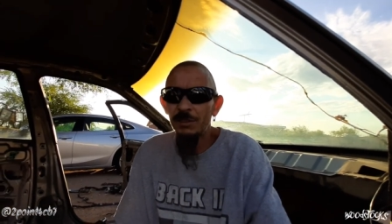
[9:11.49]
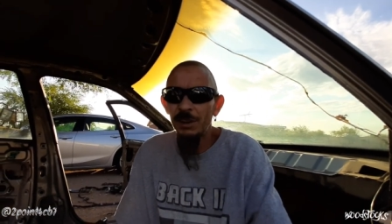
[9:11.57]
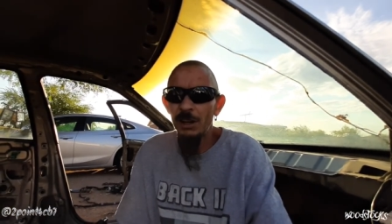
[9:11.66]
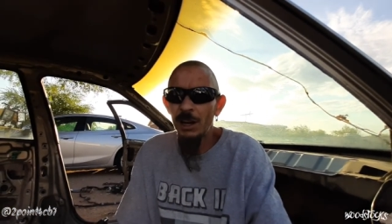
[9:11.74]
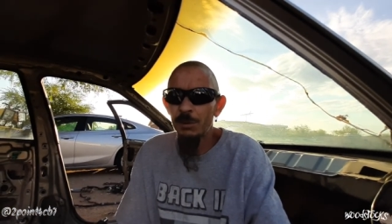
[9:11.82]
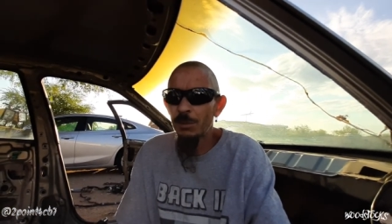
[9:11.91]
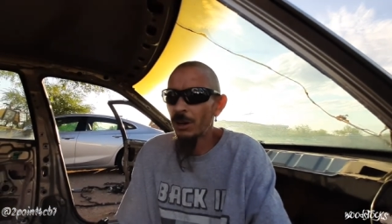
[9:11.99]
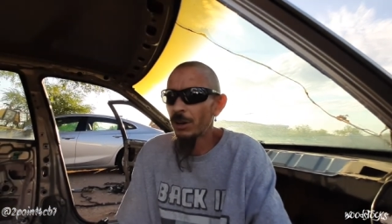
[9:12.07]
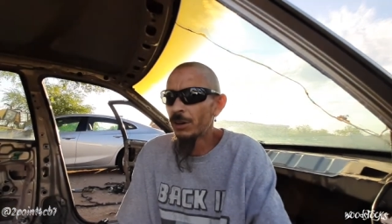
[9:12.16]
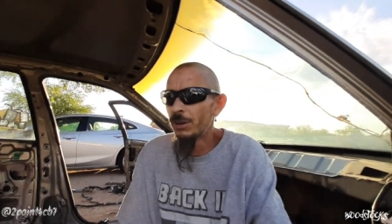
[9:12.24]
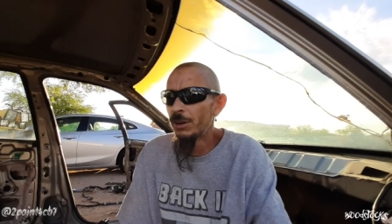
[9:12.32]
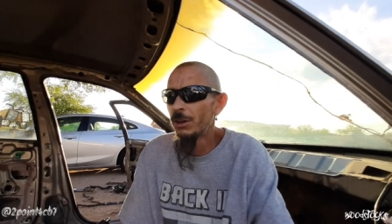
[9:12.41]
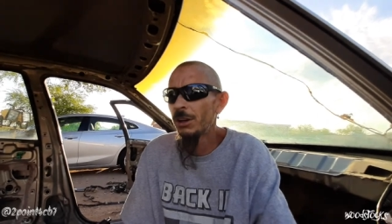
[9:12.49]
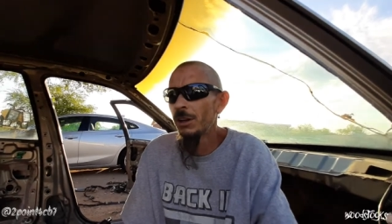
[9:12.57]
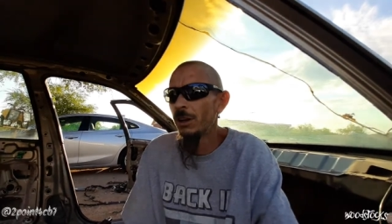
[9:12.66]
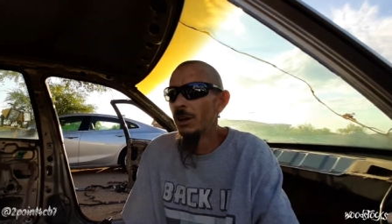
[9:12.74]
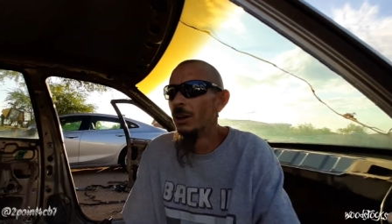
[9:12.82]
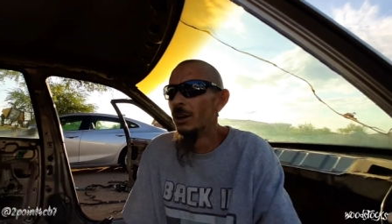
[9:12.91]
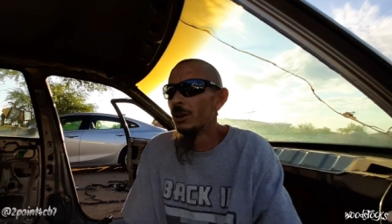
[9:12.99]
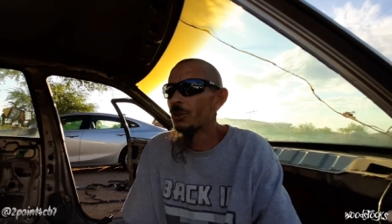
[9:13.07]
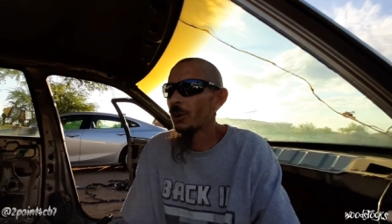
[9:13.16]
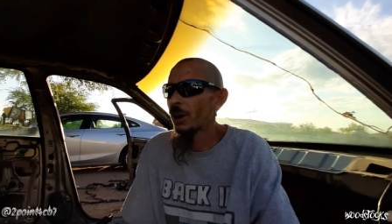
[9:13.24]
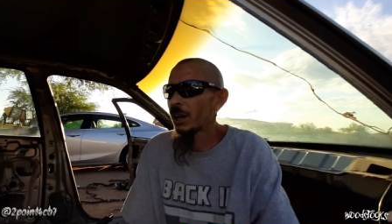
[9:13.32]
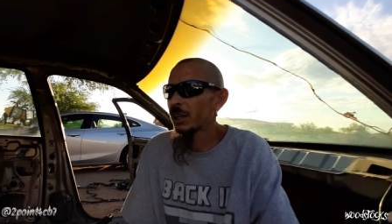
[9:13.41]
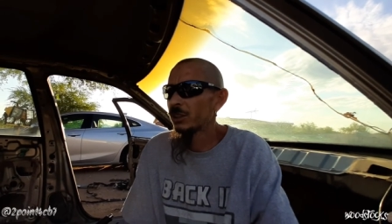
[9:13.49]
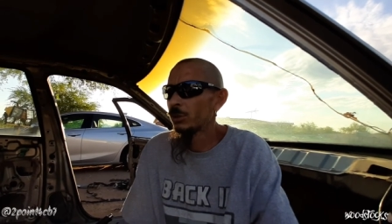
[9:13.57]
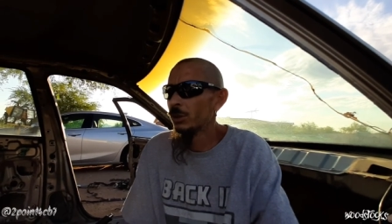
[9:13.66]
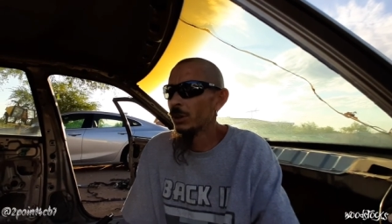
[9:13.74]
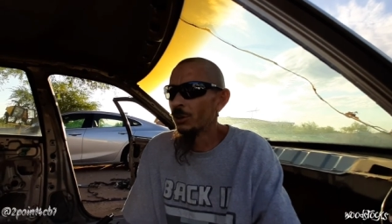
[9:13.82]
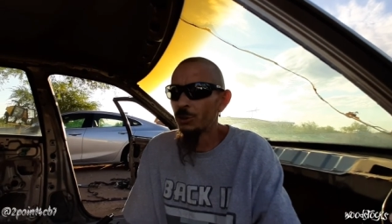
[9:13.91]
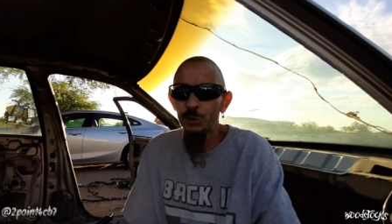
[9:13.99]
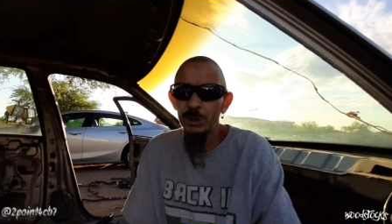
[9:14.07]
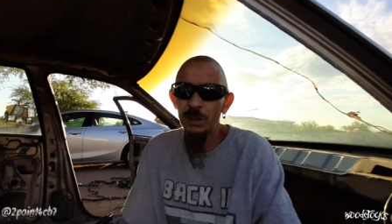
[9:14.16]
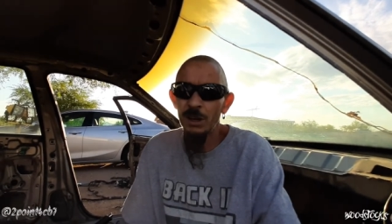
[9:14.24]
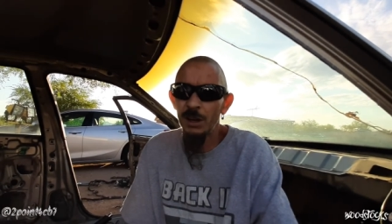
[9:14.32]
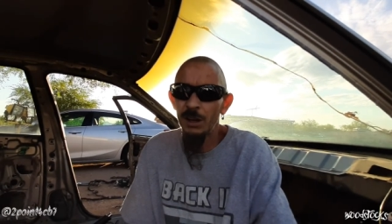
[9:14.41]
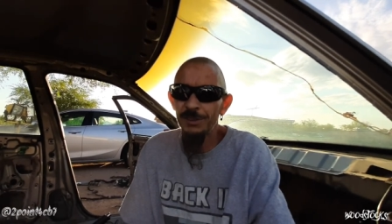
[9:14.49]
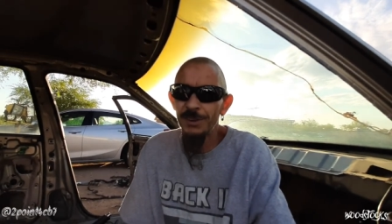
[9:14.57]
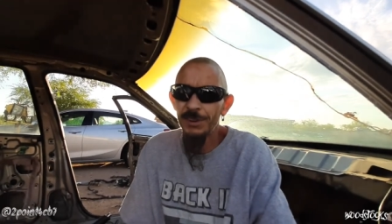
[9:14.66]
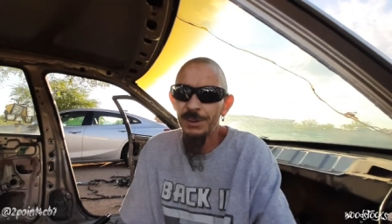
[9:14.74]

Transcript: a nightmare trying to uh, drill off.